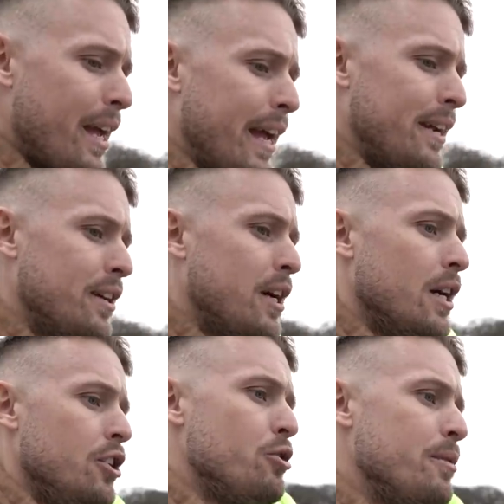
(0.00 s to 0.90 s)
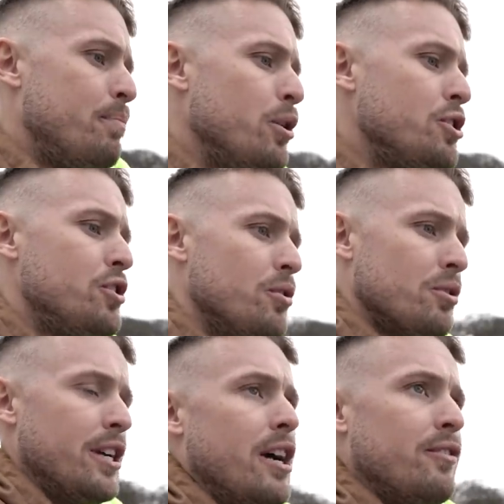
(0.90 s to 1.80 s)
and you can put
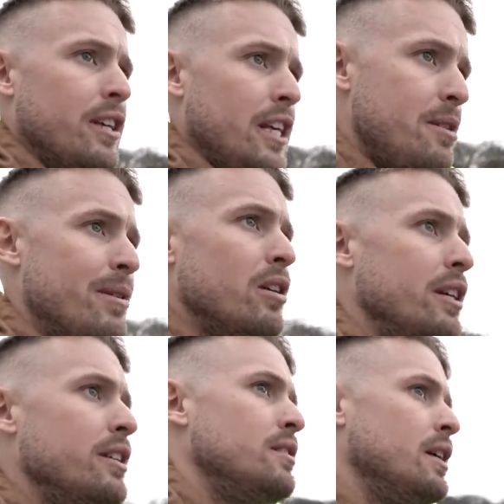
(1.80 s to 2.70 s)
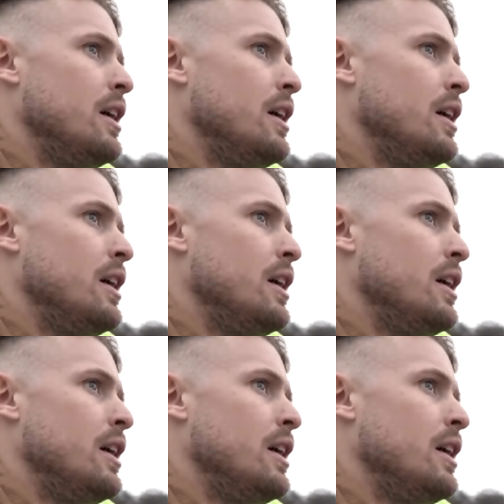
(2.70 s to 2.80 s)
yourself on the email list.